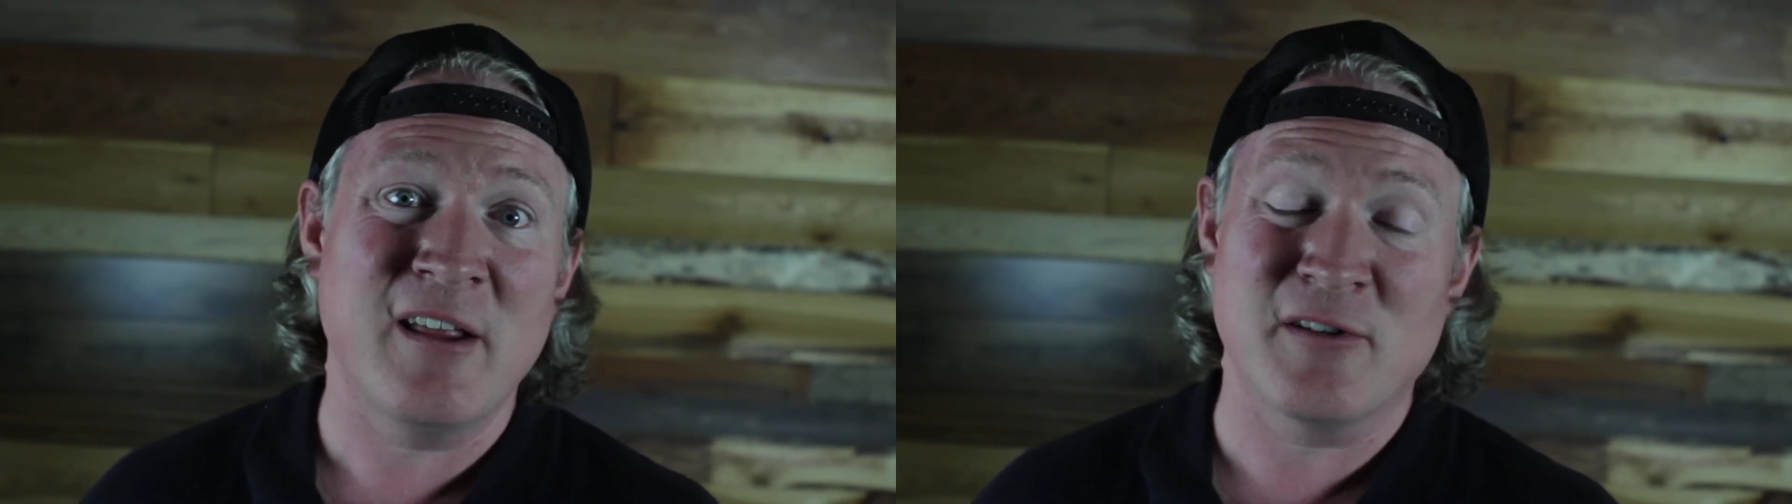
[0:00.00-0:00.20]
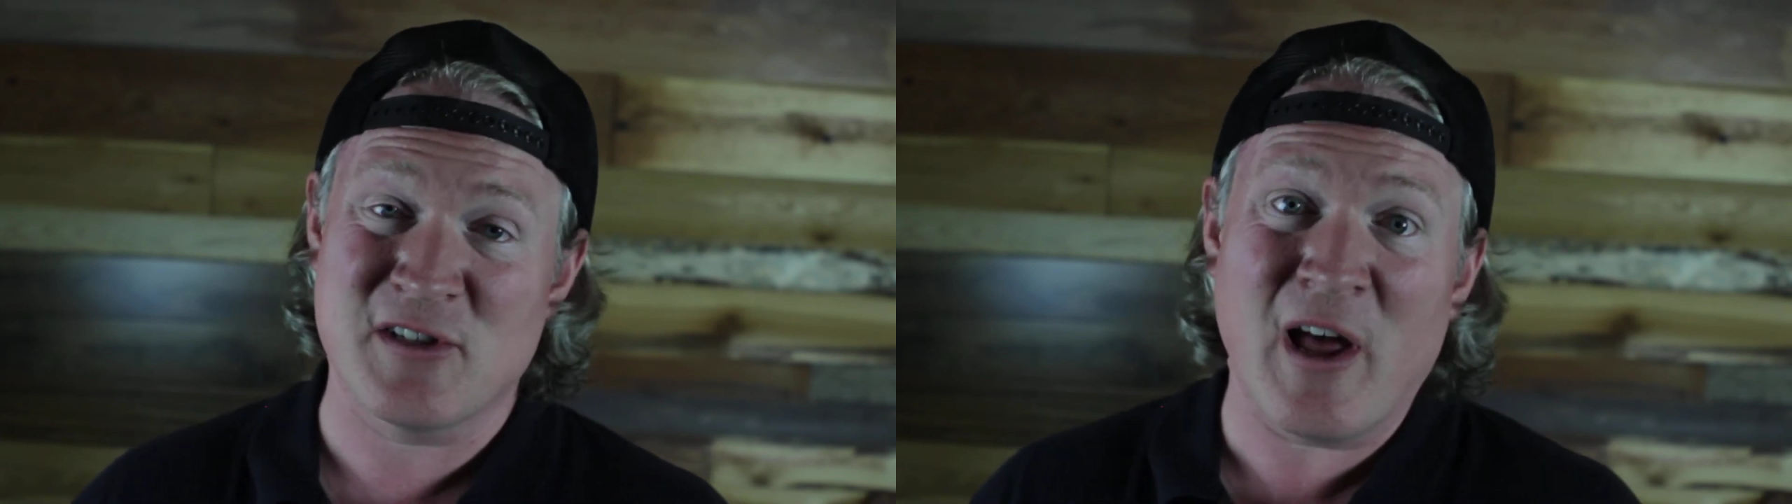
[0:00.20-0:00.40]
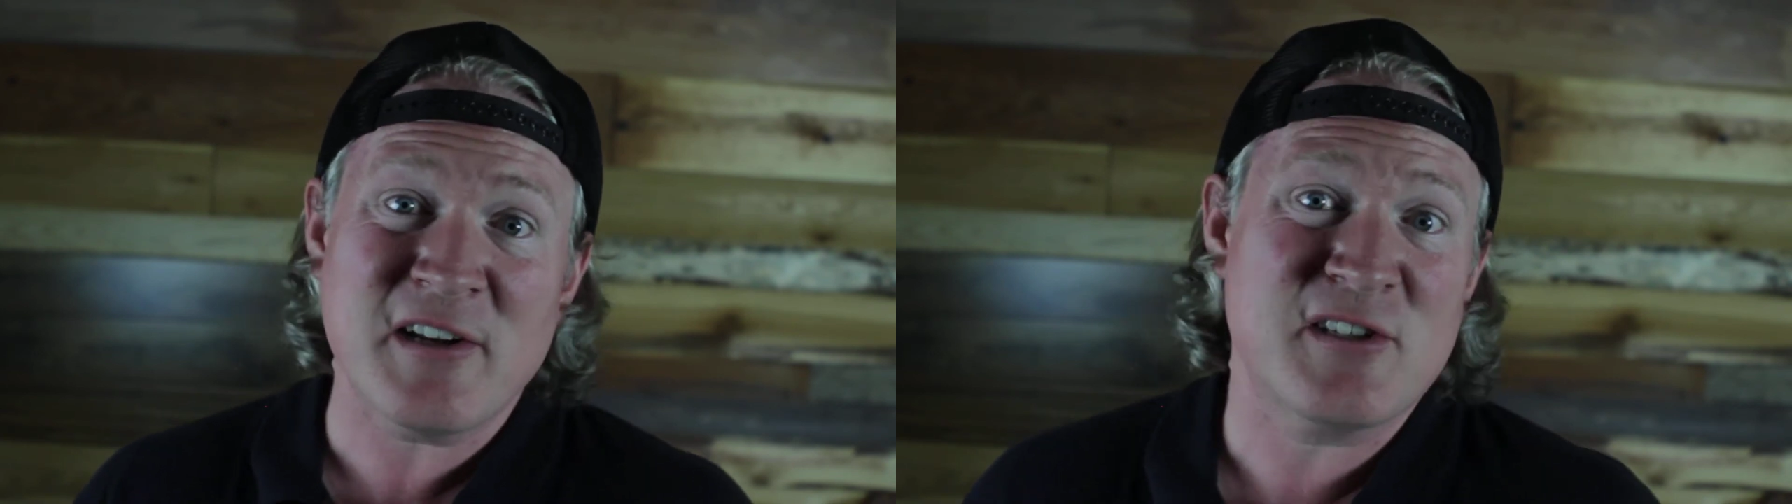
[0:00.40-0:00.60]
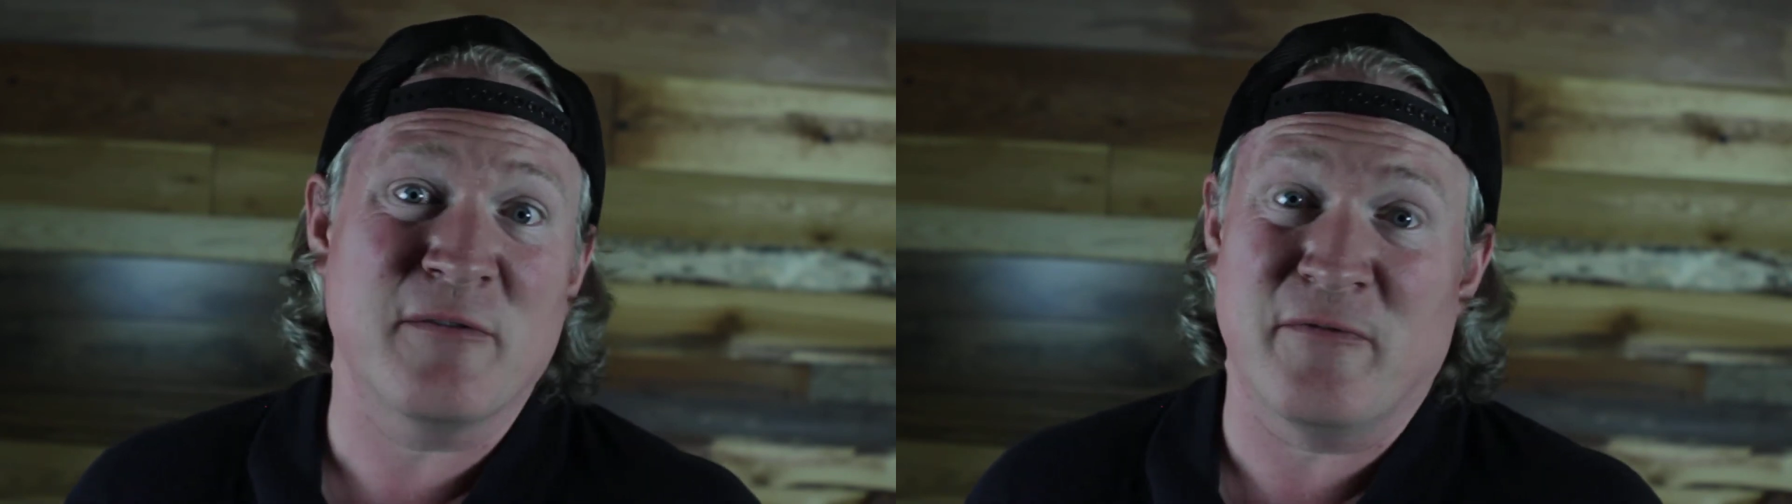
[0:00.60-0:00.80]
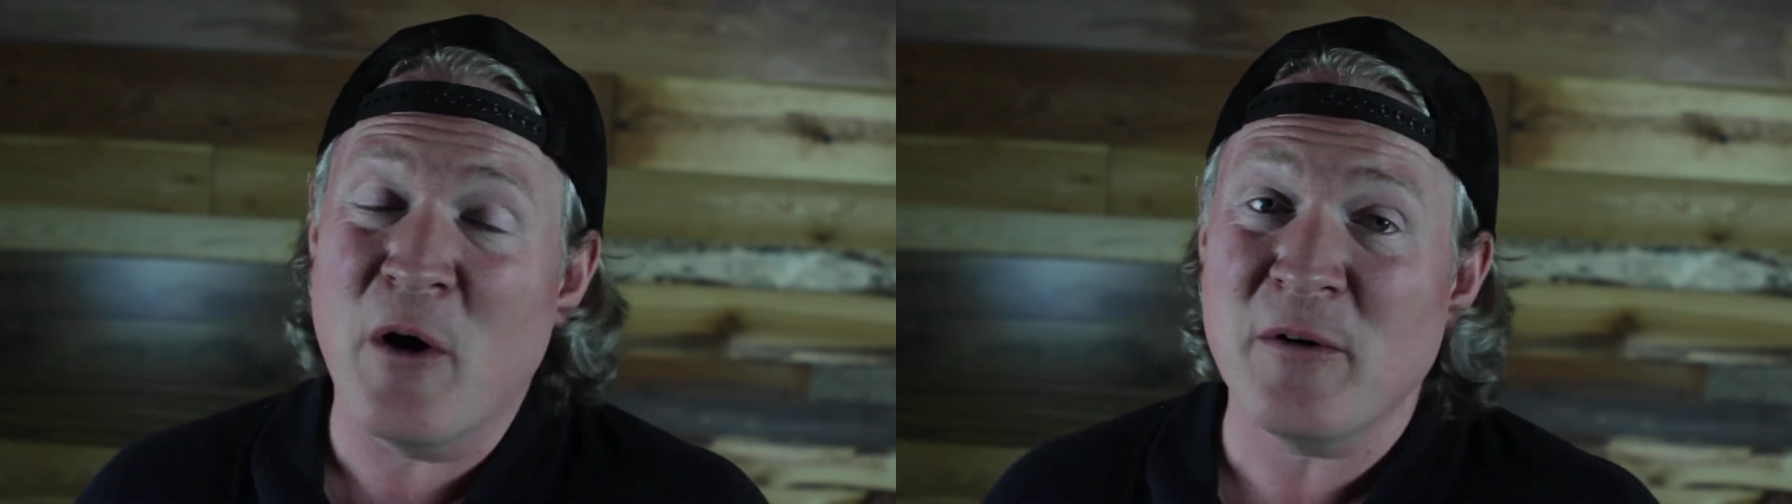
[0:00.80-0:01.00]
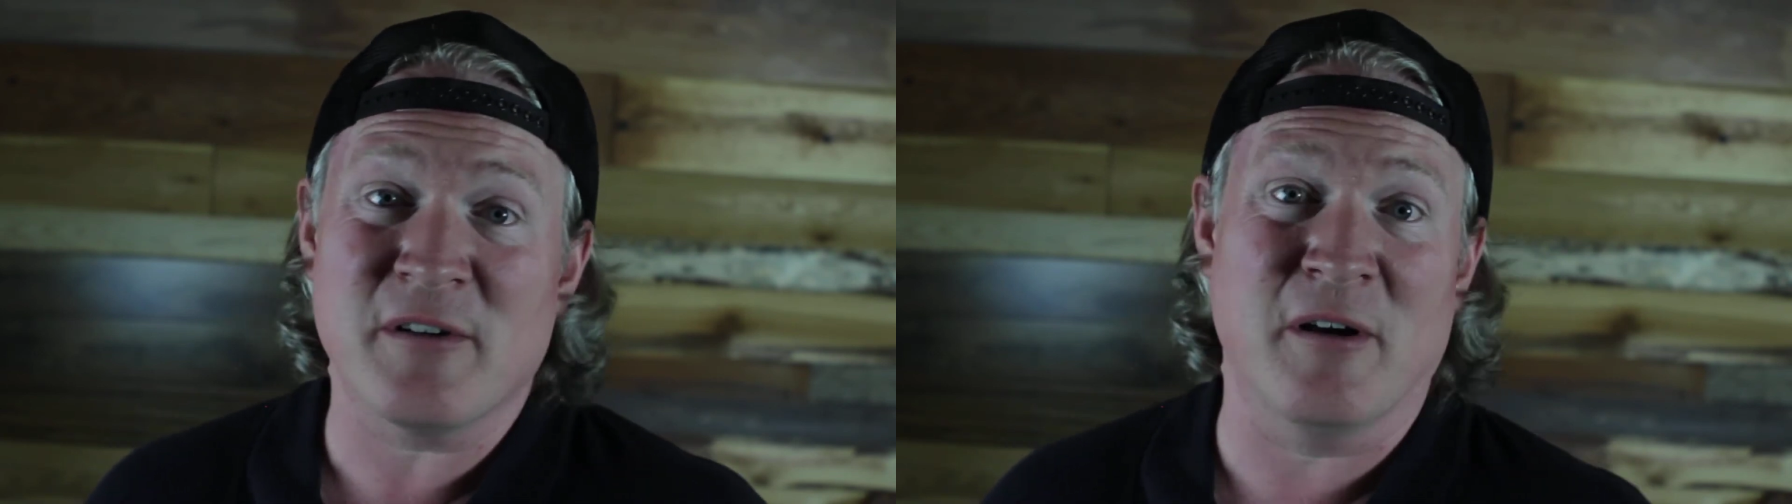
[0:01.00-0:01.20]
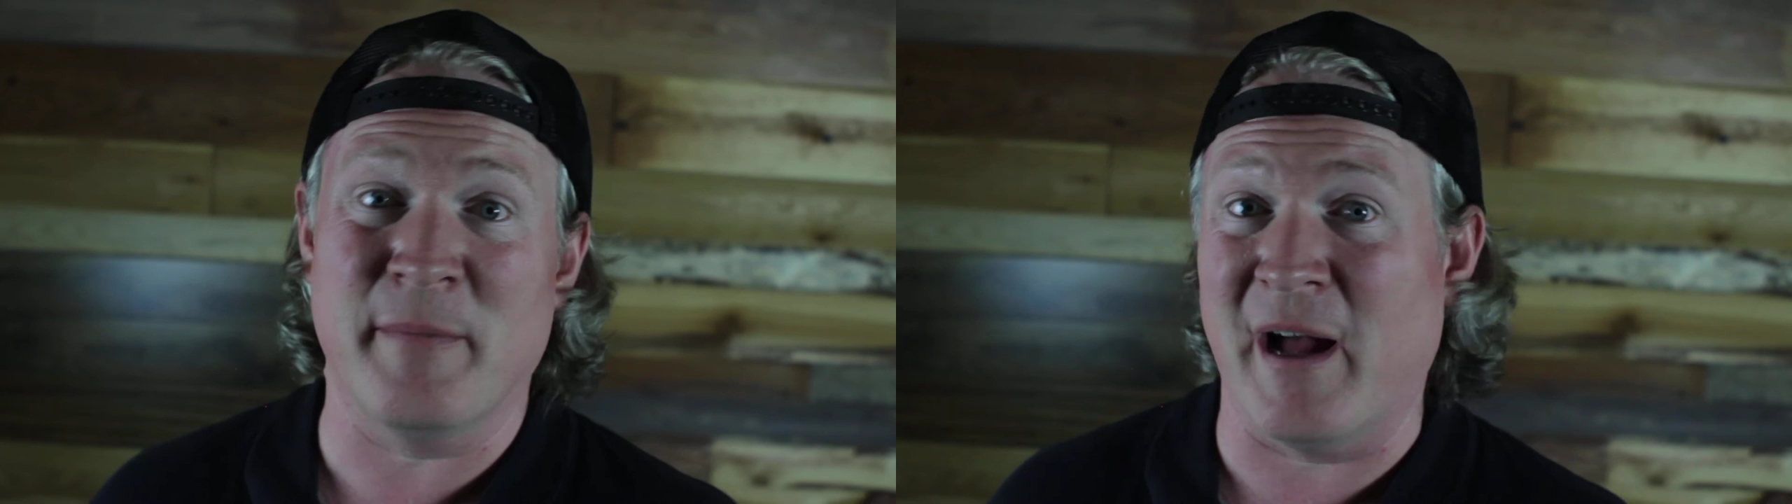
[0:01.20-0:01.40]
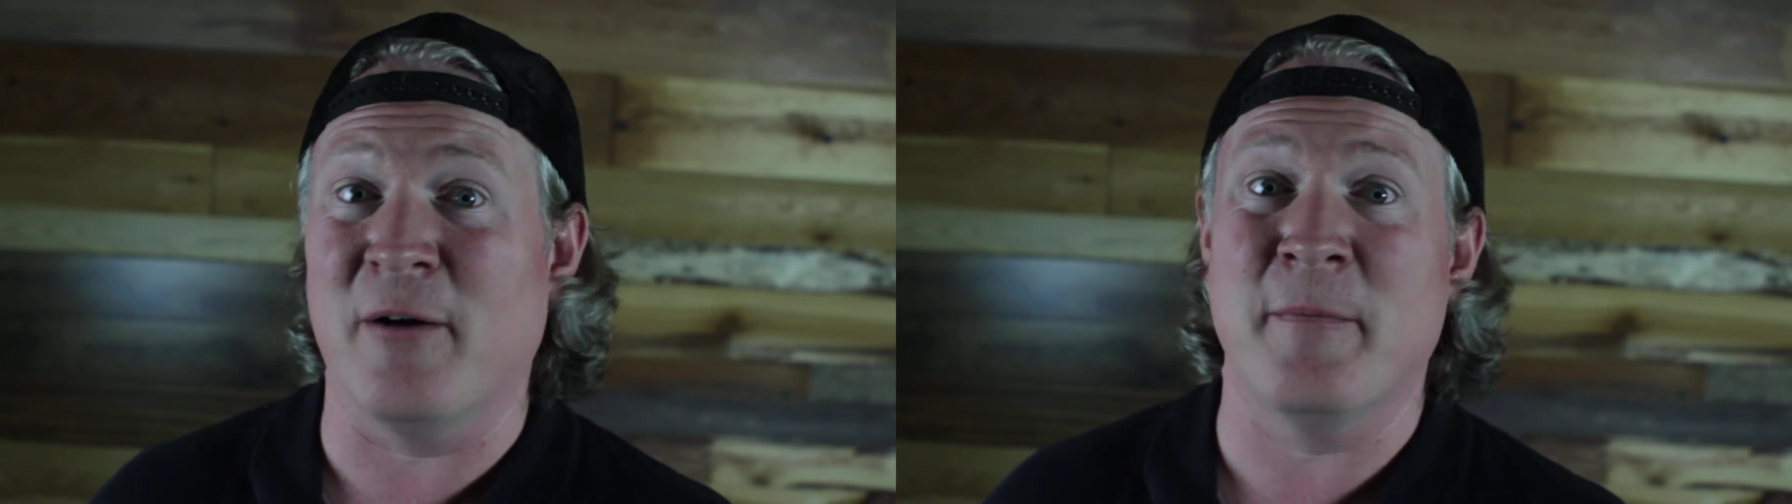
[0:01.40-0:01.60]
There's lots to vote
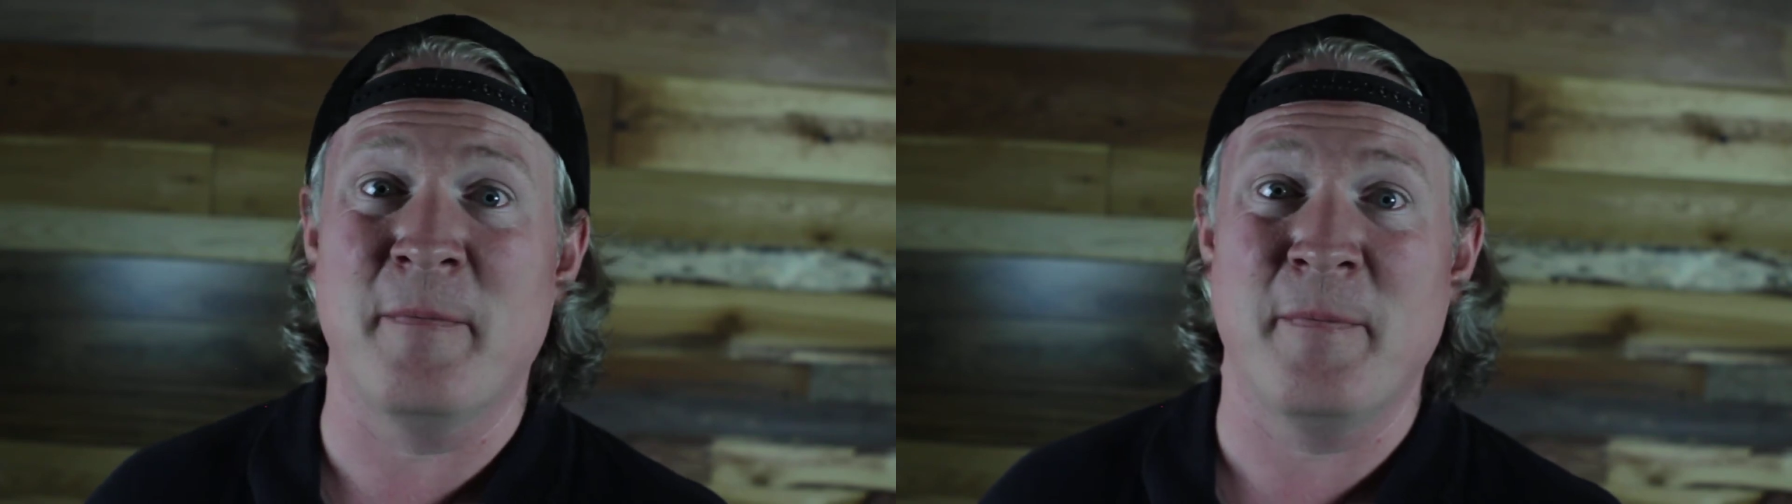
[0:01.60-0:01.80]
about.